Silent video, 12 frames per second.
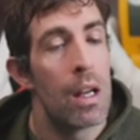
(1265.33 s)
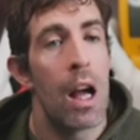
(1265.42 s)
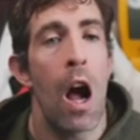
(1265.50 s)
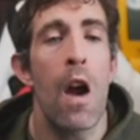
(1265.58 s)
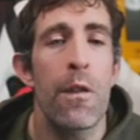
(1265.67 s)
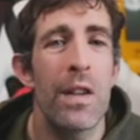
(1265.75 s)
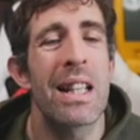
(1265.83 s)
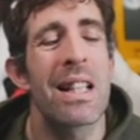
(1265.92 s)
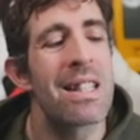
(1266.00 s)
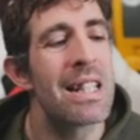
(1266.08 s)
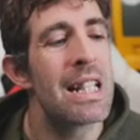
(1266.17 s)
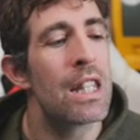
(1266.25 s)
hopefully you can
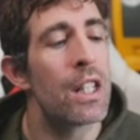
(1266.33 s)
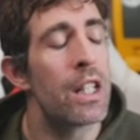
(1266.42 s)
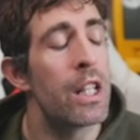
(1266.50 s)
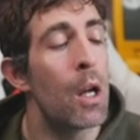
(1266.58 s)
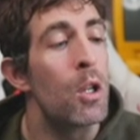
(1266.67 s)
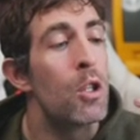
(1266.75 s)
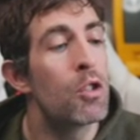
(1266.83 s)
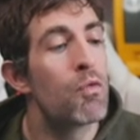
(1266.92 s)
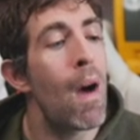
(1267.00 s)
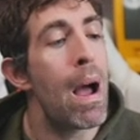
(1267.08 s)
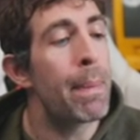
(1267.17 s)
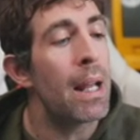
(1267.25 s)
see that,
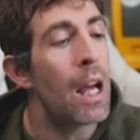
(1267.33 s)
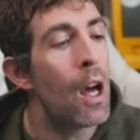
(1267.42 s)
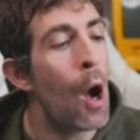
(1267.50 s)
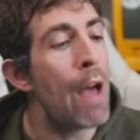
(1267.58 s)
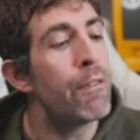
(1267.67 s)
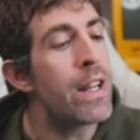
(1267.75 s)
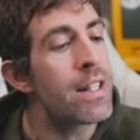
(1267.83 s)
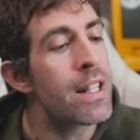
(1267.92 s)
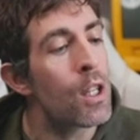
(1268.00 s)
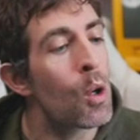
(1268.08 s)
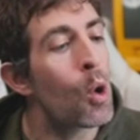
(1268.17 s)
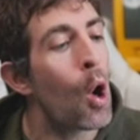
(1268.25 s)
wrapping every
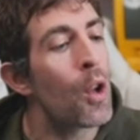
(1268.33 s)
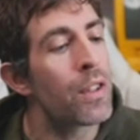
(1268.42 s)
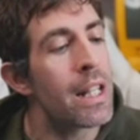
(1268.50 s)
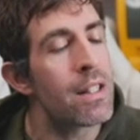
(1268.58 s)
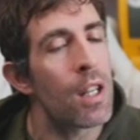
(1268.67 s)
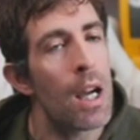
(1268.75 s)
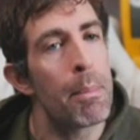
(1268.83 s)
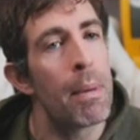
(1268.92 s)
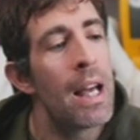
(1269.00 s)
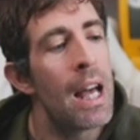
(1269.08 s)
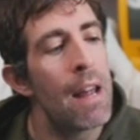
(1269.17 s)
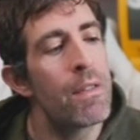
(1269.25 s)
single content type
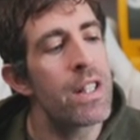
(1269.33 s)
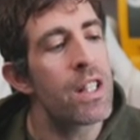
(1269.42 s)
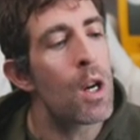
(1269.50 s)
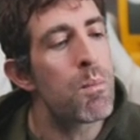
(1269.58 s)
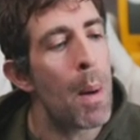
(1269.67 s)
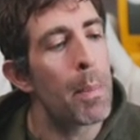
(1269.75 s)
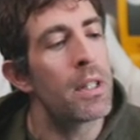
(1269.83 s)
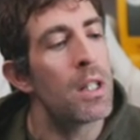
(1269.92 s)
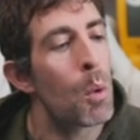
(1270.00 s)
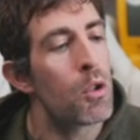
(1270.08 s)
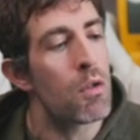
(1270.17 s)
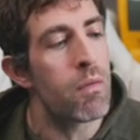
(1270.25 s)
and every single property you
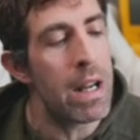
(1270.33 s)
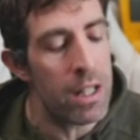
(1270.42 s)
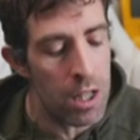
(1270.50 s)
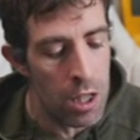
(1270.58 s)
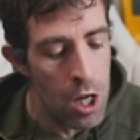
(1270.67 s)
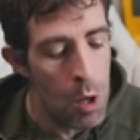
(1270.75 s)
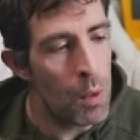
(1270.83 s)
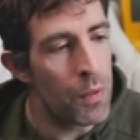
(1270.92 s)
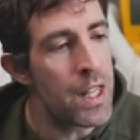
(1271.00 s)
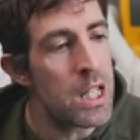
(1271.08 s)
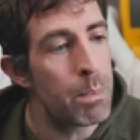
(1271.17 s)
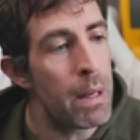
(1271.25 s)
want to render with
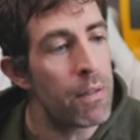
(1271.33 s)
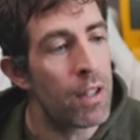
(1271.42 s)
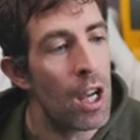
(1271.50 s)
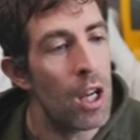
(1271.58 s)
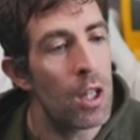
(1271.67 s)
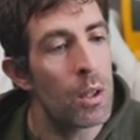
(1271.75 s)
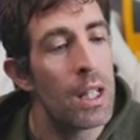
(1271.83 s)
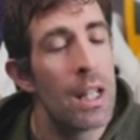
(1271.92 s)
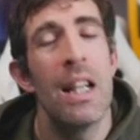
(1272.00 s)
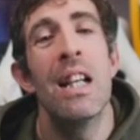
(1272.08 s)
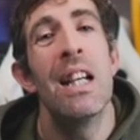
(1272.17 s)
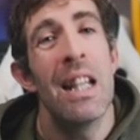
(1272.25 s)
this bit of code
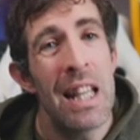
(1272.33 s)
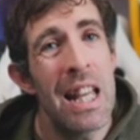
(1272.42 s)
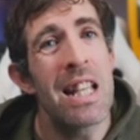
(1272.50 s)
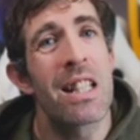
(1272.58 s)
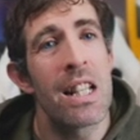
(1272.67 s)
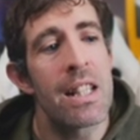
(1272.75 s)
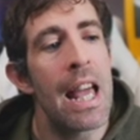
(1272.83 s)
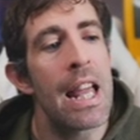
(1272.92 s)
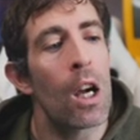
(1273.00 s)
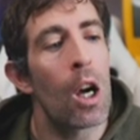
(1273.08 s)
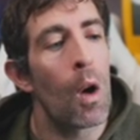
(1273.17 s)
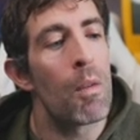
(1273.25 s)
is going to take
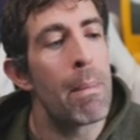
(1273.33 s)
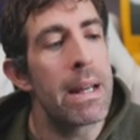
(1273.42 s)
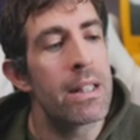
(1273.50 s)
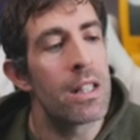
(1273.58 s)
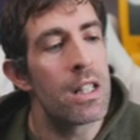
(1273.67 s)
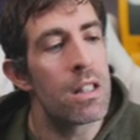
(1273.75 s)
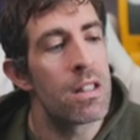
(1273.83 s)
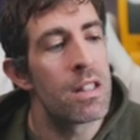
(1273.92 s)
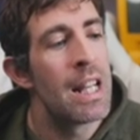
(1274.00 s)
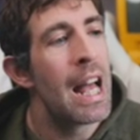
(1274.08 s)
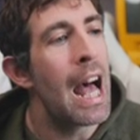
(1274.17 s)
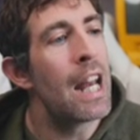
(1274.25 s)
a lot of maintenance.
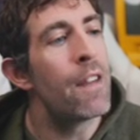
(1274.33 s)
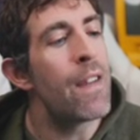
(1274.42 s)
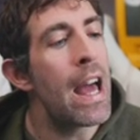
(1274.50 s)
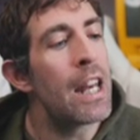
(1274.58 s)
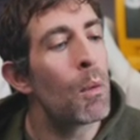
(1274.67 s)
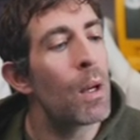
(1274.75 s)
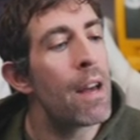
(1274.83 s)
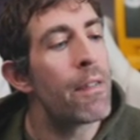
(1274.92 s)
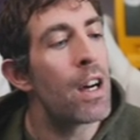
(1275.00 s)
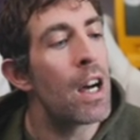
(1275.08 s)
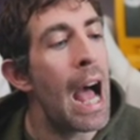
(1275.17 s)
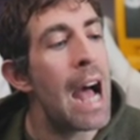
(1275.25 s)
And if anyone
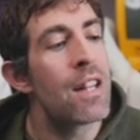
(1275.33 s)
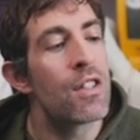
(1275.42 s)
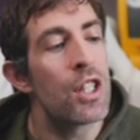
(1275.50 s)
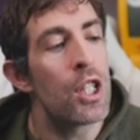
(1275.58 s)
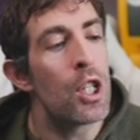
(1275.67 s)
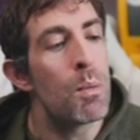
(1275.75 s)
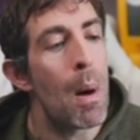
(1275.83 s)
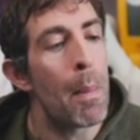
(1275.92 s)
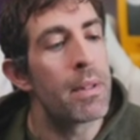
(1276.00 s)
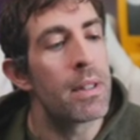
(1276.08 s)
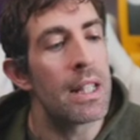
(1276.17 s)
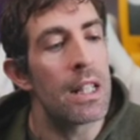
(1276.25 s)
ever adds a new
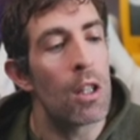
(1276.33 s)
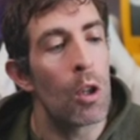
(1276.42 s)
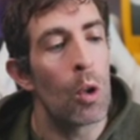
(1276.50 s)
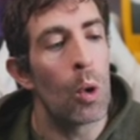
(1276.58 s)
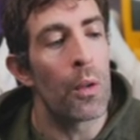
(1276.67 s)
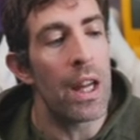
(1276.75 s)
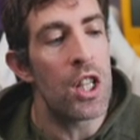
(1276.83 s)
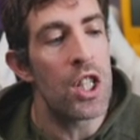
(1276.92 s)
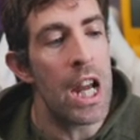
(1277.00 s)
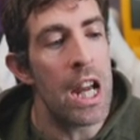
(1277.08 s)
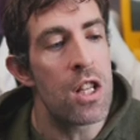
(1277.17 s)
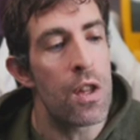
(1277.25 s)
property or they
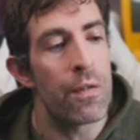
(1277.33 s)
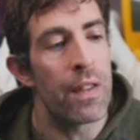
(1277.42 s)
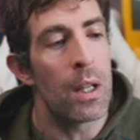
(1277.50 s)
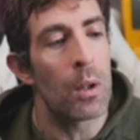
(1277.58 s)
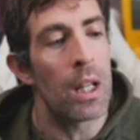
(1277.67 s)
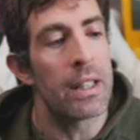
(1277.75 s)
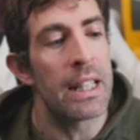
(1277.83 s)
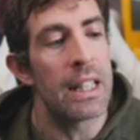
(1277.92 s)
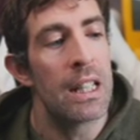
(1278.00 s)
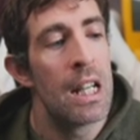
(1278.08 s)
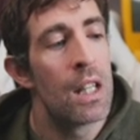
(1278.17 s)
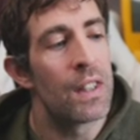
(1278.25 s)
change the field ID,
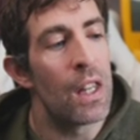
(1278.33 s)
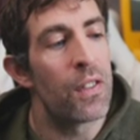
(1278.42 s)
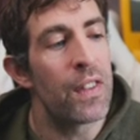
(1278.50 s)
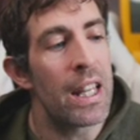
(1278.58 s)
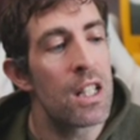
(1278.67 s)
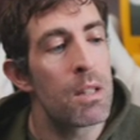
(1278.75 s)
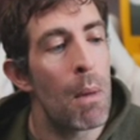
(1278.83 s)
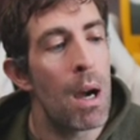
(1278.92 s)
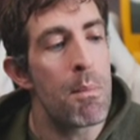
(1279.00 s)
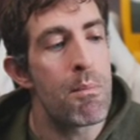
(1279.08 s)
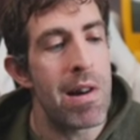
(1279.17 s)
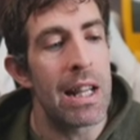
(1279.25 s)
then things
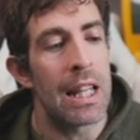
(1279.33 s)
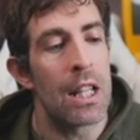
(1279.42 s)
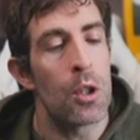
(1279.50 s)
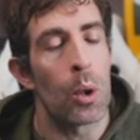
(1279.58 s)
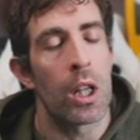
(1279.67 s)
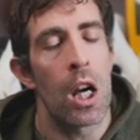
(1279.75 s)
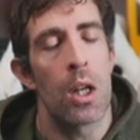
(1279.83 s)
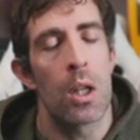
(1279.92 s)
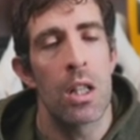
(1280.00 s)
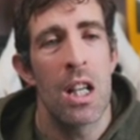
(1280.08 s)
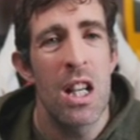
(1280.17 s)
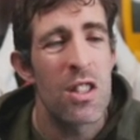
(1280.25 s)
might break in your code.
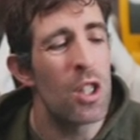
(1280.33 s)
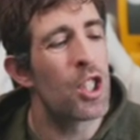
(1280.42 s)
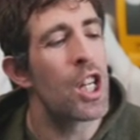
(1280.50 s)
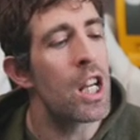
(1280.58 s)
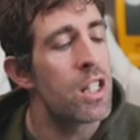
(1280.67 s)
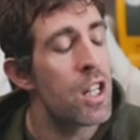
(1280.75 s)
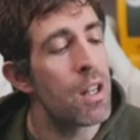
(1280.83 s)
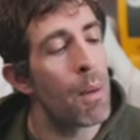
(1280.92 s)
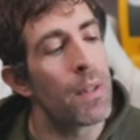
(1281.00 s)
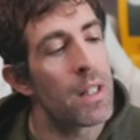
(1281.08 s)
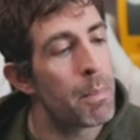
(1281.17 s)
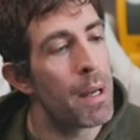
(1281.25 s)
So just
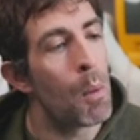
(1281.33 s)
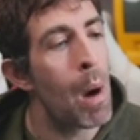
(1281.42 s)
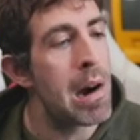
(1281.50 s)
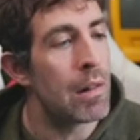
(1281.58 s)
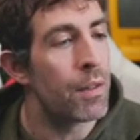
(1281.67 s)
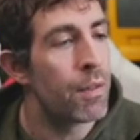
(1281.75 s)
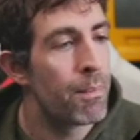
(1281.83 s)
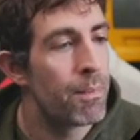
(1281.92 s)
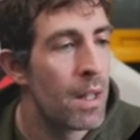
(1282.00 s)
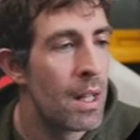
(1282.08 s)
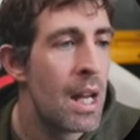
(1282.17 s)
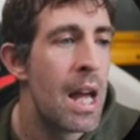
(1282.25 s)
something to be aware of.
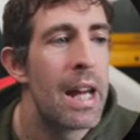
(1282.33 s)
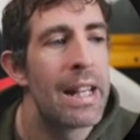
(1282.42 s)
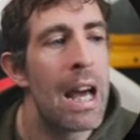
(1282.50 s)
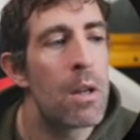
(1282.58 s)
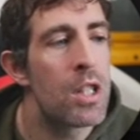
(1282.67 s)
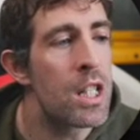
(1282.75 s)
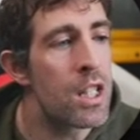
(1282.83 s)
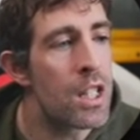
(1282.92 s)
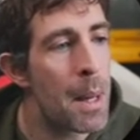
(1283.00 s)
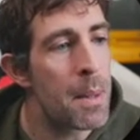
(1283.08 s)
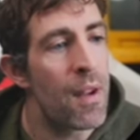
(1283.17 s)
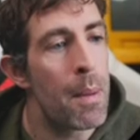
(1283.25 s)
Now, just in
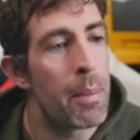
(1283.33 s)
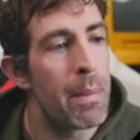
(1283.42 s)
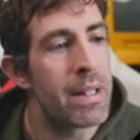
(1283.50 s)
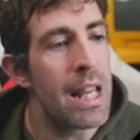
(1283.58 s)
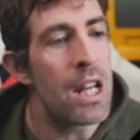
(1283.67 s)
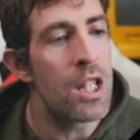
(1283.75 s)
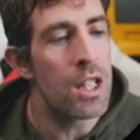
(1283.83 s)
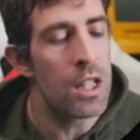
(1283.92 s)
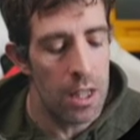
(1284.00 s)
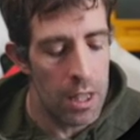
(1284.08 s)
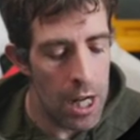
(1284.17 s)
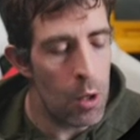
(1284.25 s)
terms of implementation,
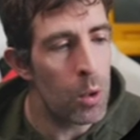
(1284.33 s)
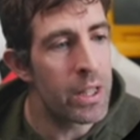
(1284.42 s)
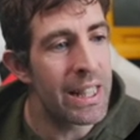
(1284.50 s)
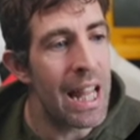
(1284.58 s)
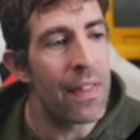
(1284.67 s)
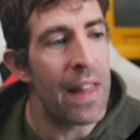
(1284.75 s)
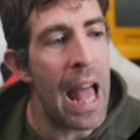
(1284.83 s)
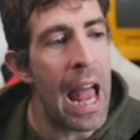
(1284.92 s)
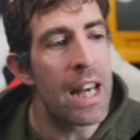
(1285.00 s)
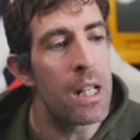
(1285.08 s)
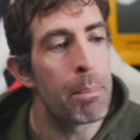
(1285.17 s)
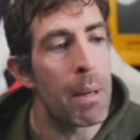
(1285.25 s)
in order to get that
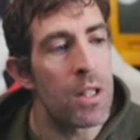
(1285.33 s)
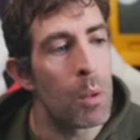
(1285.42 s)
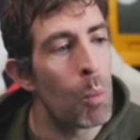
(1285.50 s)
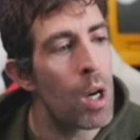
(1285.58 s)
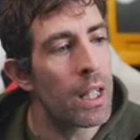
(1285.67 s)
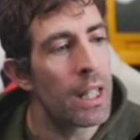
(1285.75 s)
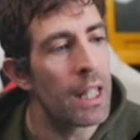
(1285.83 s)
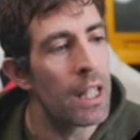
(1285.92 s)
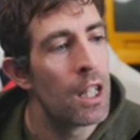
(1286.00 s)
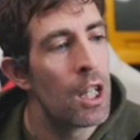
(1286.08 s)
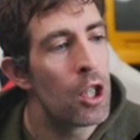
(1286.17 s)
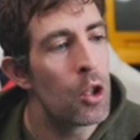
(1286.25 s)
edit button working,
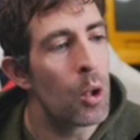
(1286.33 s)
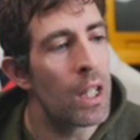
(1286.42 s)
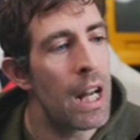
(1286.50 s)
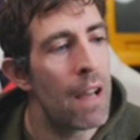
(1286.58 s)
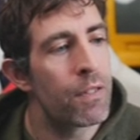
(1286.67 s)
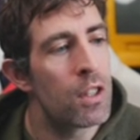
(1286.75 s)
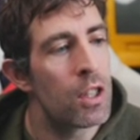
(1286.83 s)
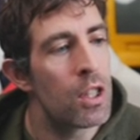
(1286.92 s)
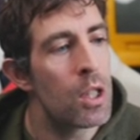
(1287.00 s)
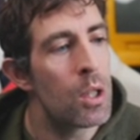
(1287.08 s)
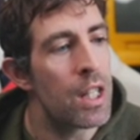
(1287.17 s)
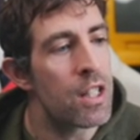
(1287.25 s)
you're going to have to
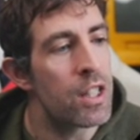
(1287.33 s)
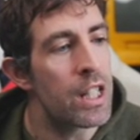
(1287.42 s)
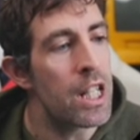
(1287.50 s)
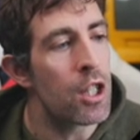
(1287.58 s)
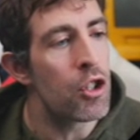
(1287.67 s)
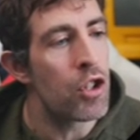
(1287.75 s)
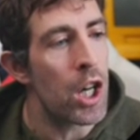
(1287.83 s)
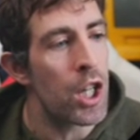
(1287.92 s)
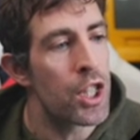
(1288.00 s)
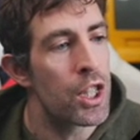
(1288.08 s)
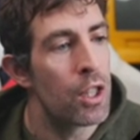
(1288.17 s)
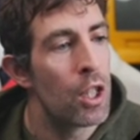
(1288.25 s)
do this
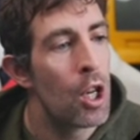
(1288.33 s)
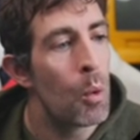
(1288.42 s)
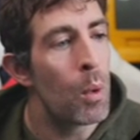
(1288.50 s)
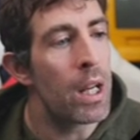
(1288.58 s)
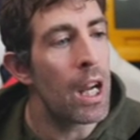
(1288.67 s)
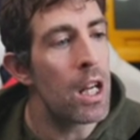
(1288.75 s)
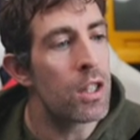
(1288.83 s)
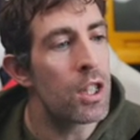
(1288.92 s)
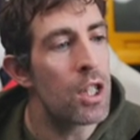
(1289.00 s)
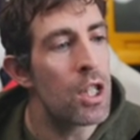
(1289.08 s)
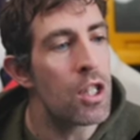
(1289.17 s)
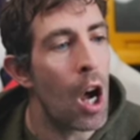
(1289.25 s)
deconstruction. We're going to
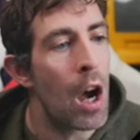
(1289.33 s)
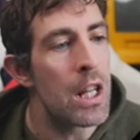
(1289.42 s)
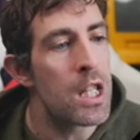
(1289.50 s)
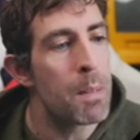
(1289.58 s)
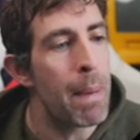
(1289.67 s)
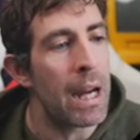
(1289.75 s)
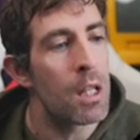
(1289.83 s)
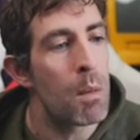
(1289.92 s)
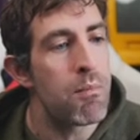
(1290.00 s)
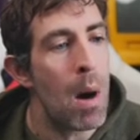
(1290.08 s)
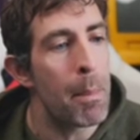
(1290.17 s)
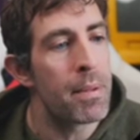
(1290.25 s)
use our inspect
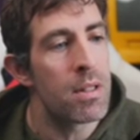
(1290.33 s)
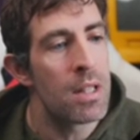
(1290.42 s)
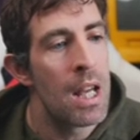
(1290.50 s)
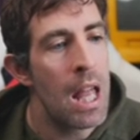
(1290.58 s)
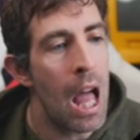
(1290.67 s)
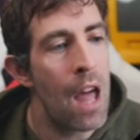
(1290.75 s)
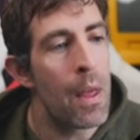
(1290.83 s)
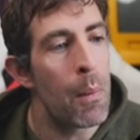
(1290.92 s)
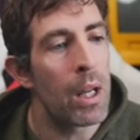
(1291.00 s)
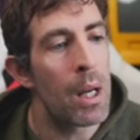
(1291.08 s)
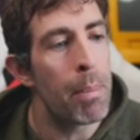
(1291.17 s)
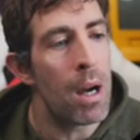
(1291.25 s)
props, and then we're
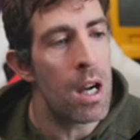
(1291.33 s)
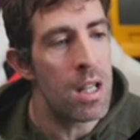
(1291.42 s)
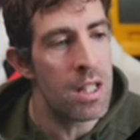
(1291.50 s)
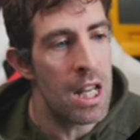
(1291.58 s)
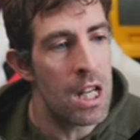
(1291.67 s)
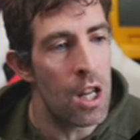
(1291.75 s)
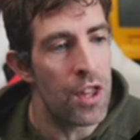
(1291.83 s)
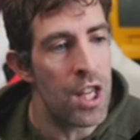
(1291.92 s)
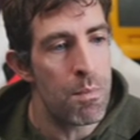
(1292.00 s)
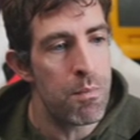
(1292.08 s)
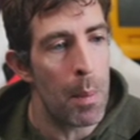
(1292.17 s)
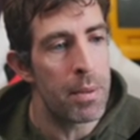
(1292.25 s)
going to pass in this
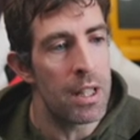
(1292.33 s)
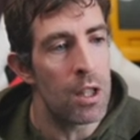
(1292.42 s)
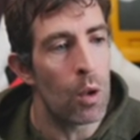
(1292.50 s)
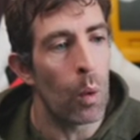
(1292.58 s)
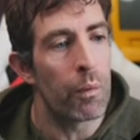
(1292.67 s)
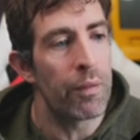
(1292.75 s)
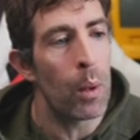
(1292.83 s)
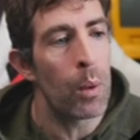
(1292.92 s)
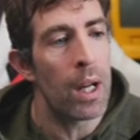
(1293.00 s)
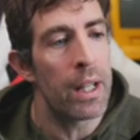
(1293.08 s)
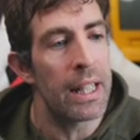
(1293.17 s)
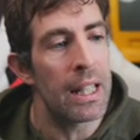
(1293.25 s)
property called field
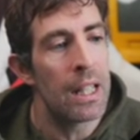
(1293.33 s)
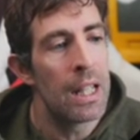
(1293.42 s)
ID.